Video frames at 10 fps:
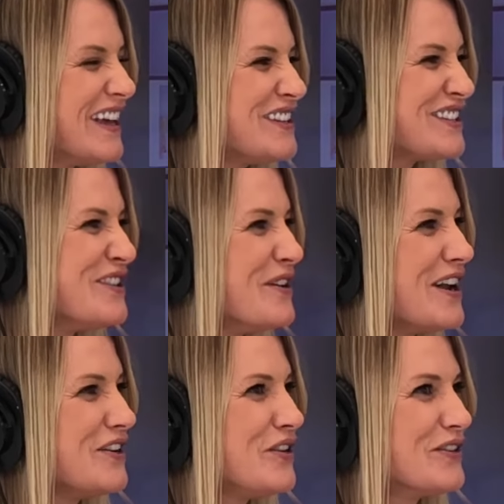Let's do
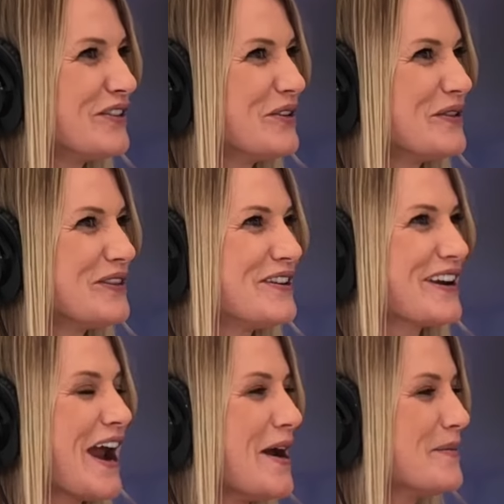it." And you're with your
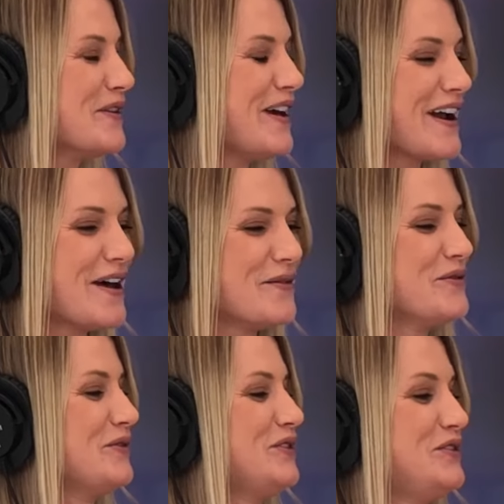camera, like, I don't
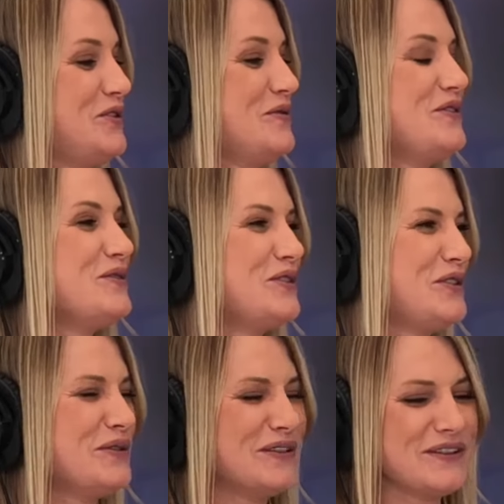know what to do with you
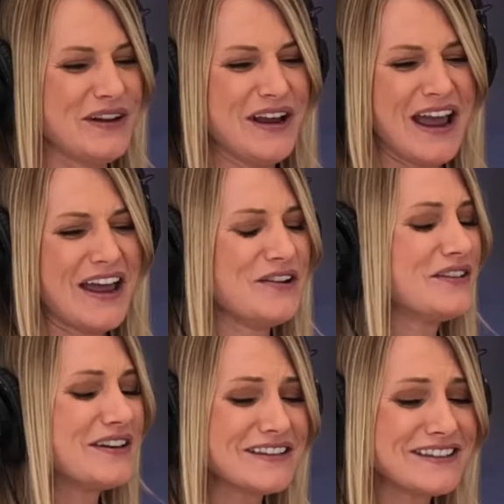two. And you're
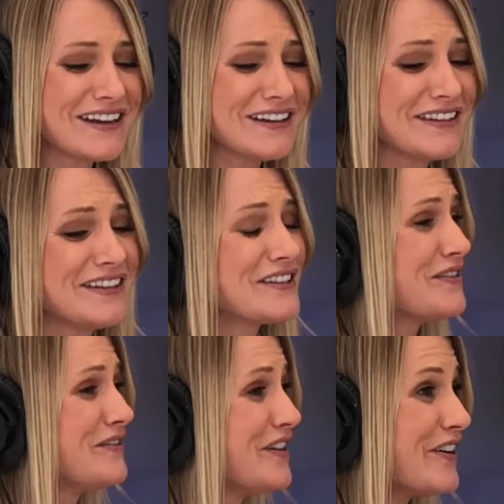like, and secondly, that's
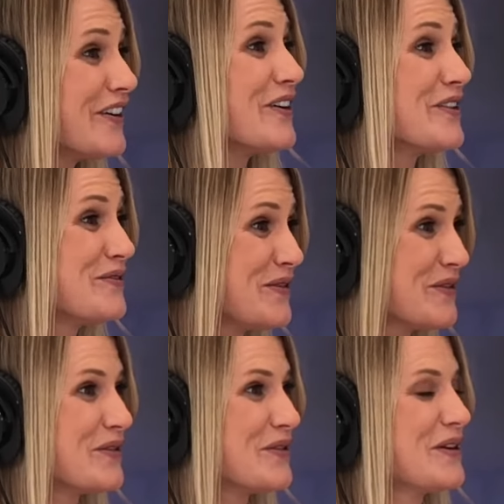a very hard
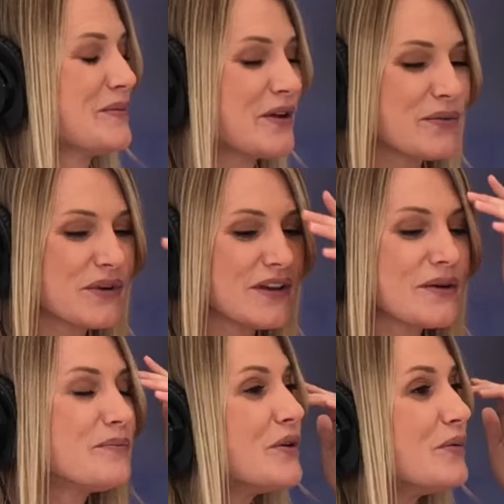photo. And I'm like, we're
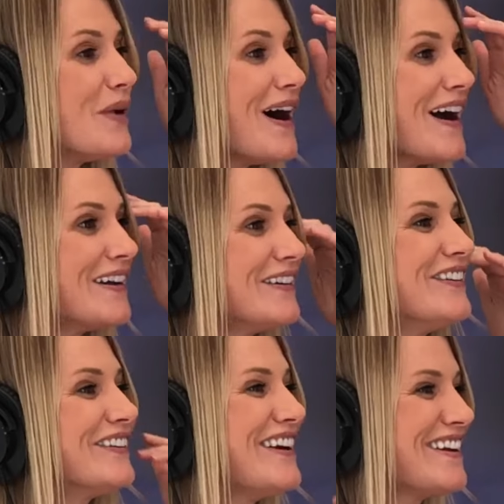like, but why? And
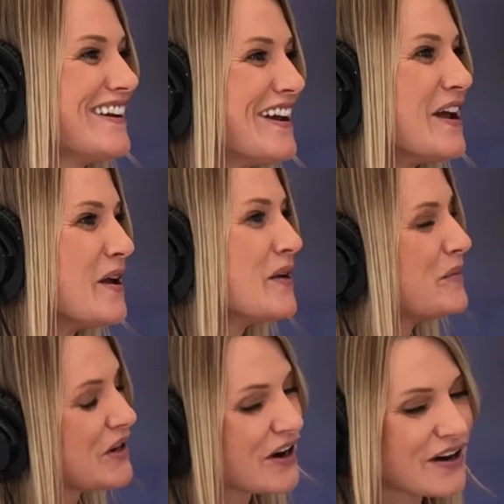you're like,
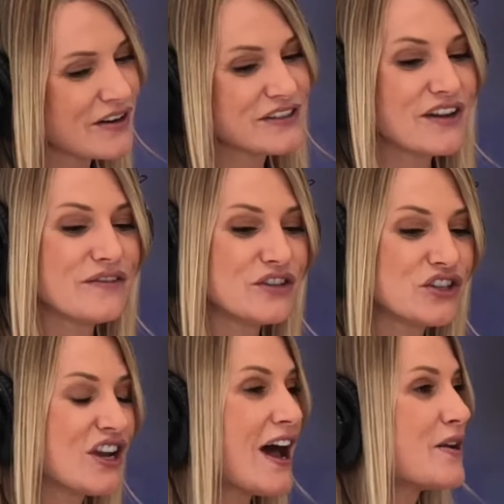because of the
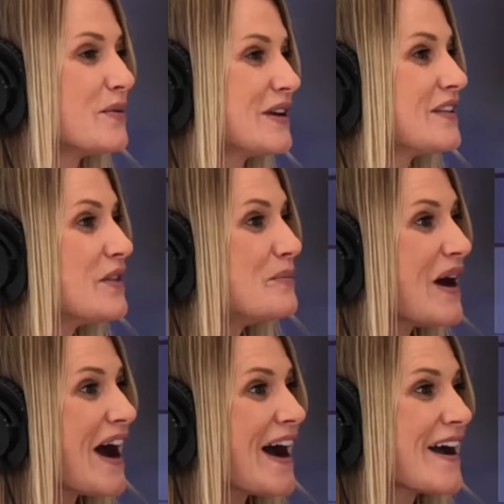shadowing in the
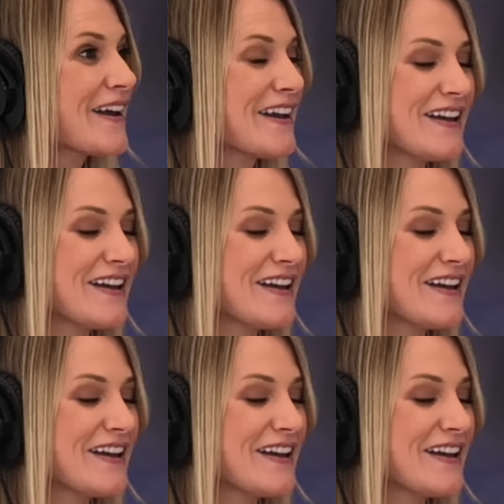back.